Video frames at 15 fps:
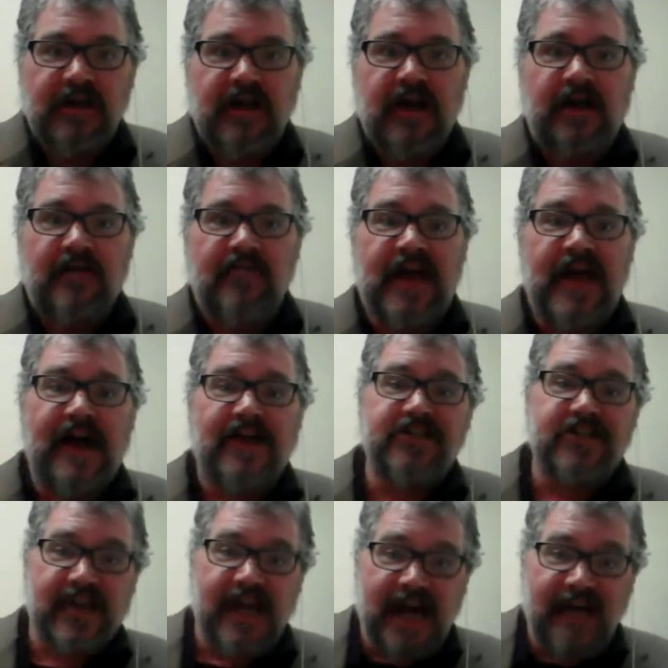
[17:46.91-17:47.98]
They
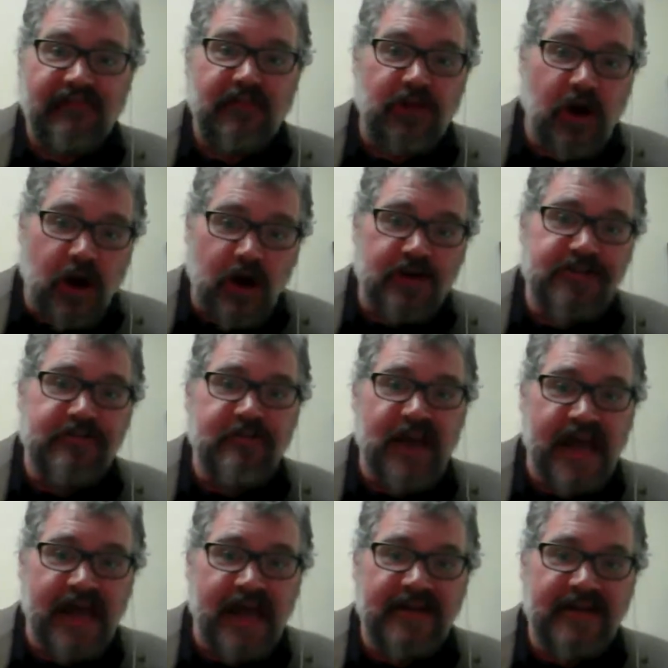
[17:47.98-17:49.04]
actually have large
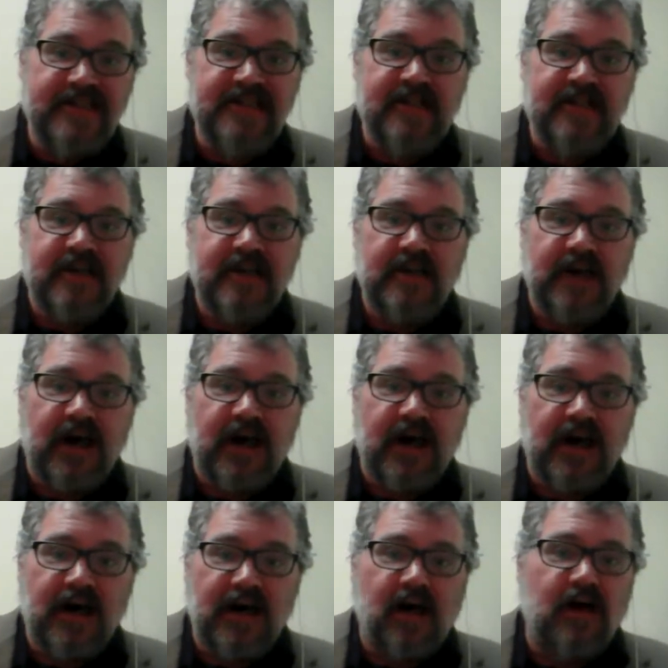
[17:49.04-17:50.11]
banks
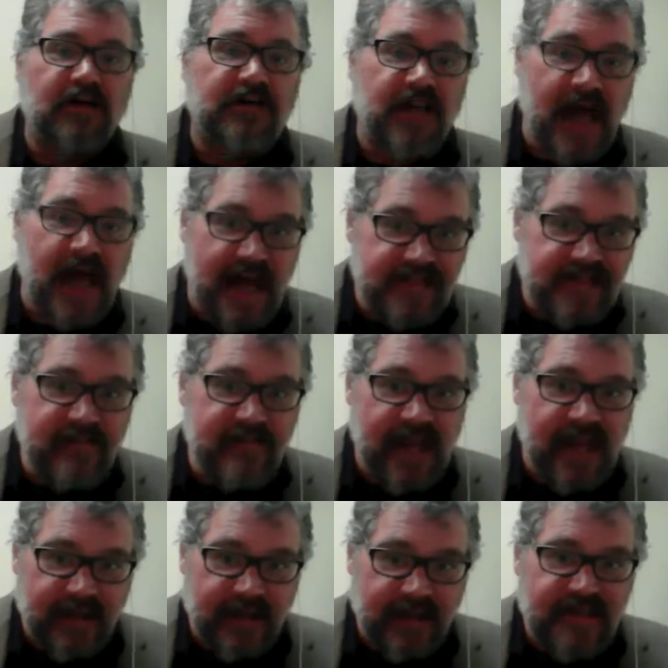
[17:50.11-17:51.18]
called
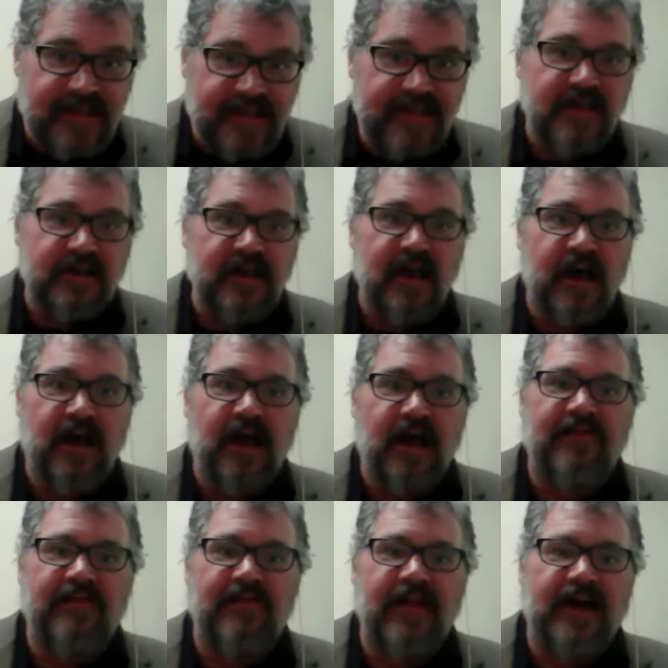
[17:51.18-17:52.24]
Landsbankens
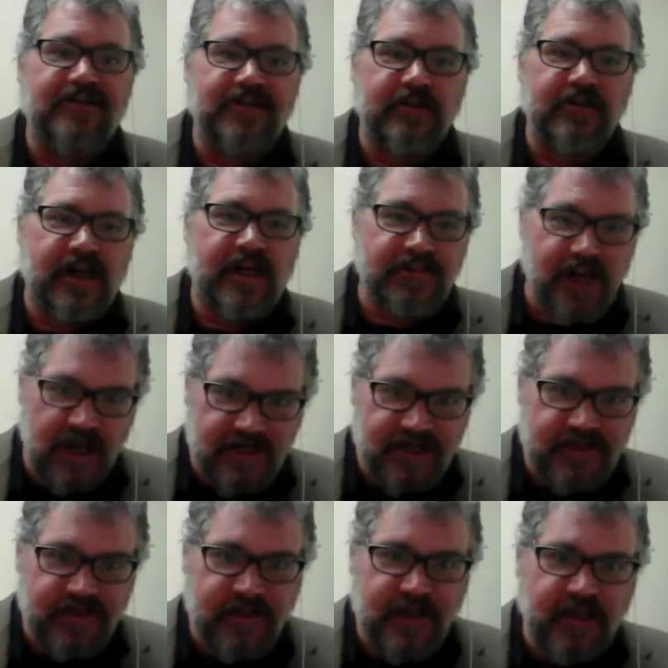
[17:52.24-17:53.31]
that do
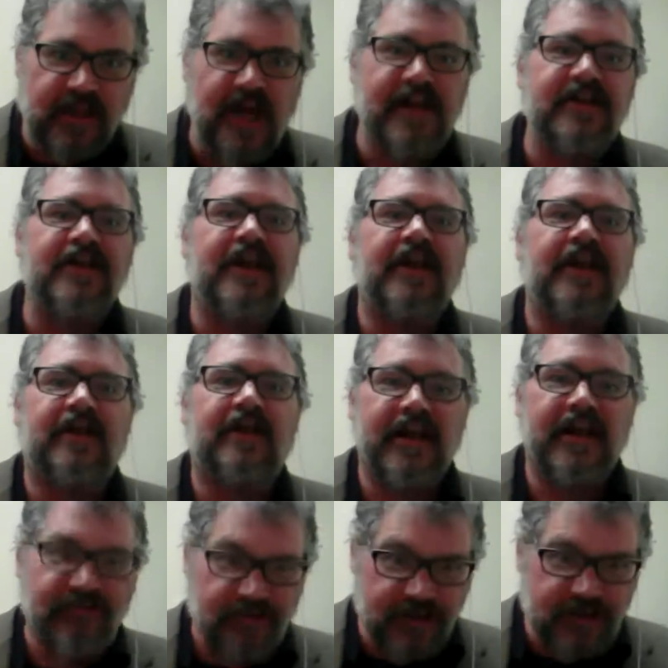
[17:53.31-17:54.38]
industrial lending,
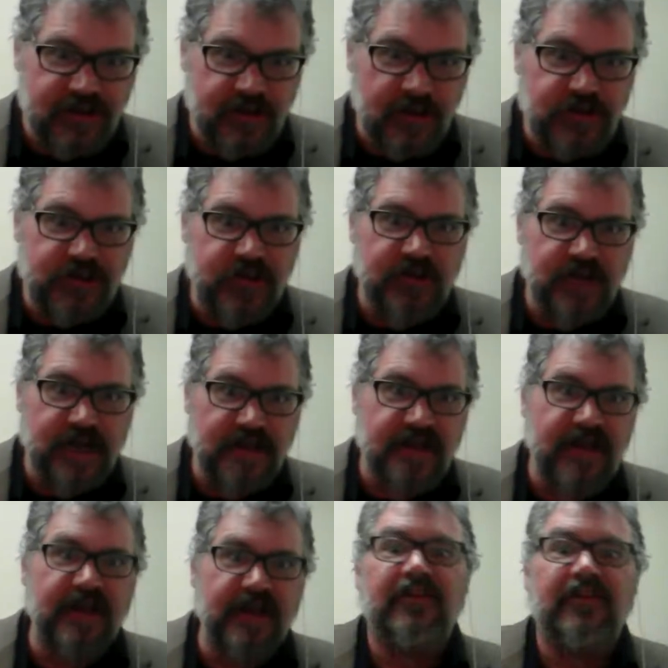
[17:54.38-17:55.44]
infrastructure
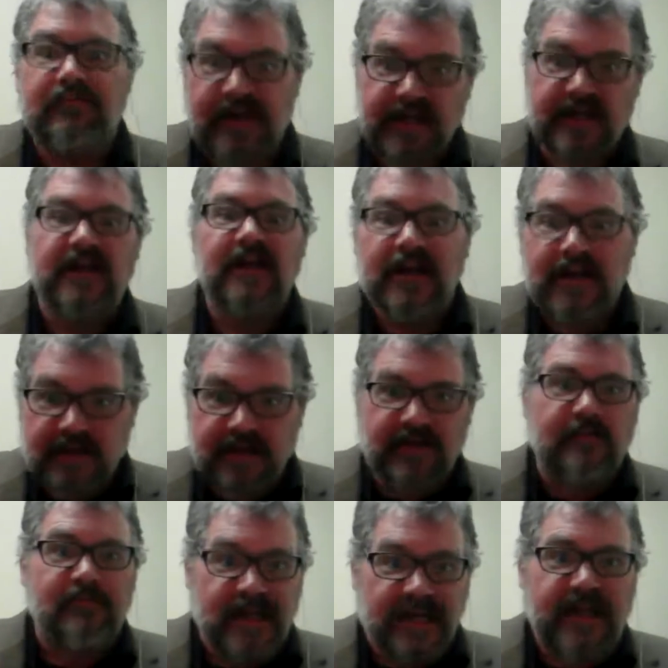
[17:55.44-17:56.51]
lending, the
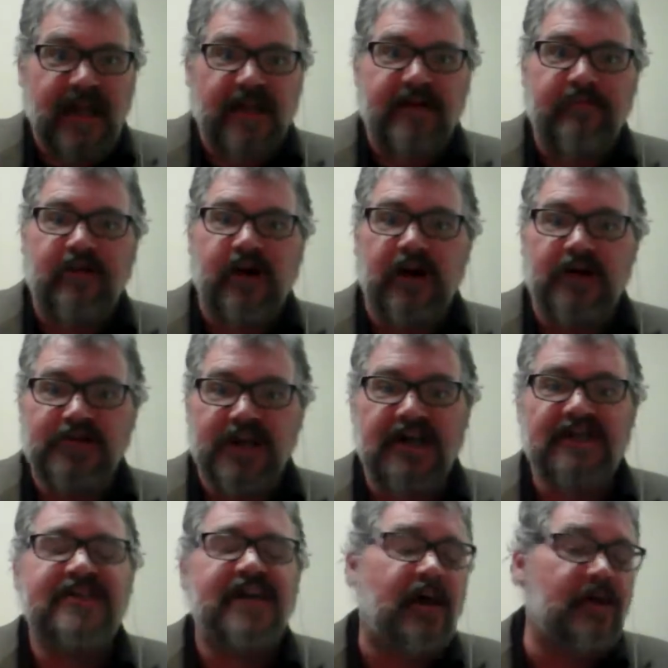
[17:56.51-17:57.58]
big kind of
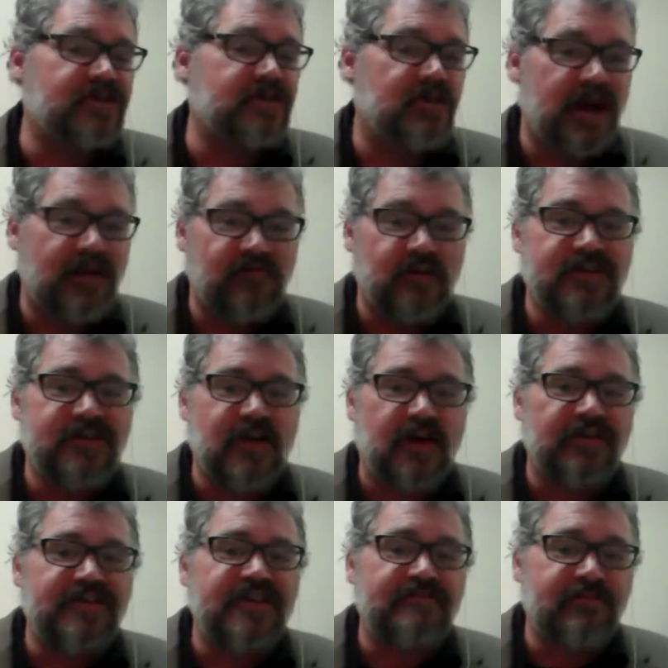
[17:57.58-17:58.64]
projects. They also have what's
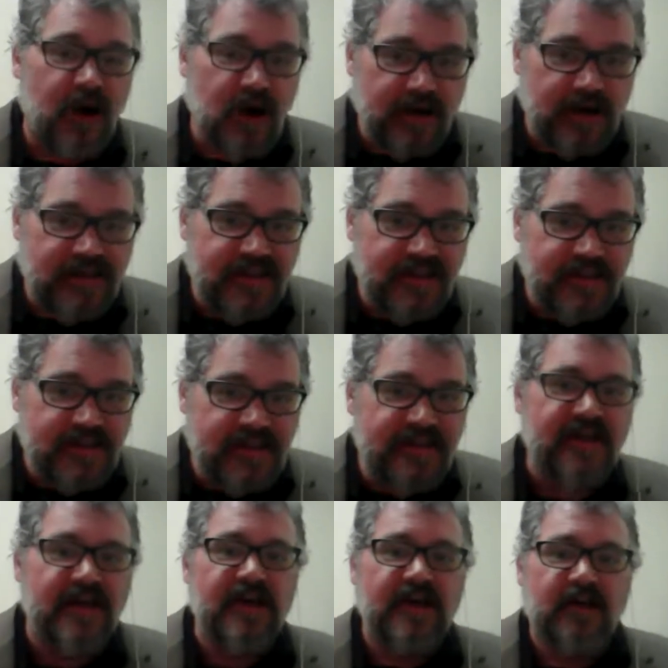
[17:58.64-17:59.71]
called Sparkassens,
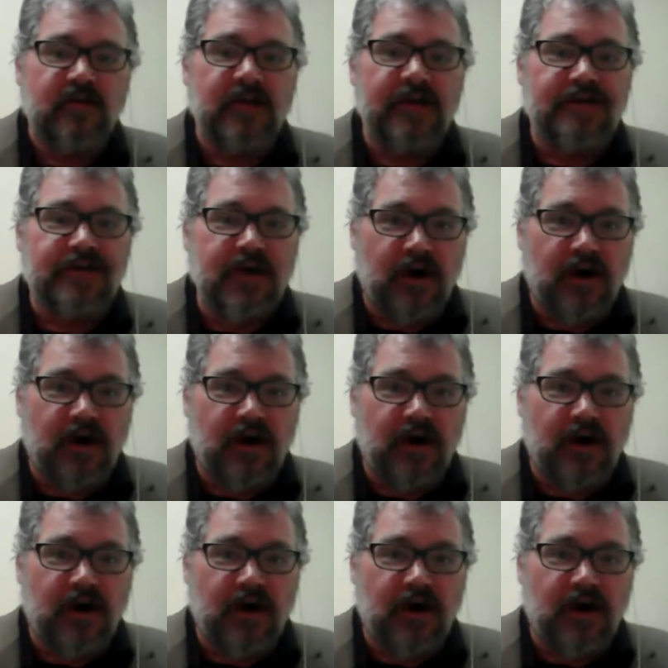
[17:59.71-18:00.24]
which are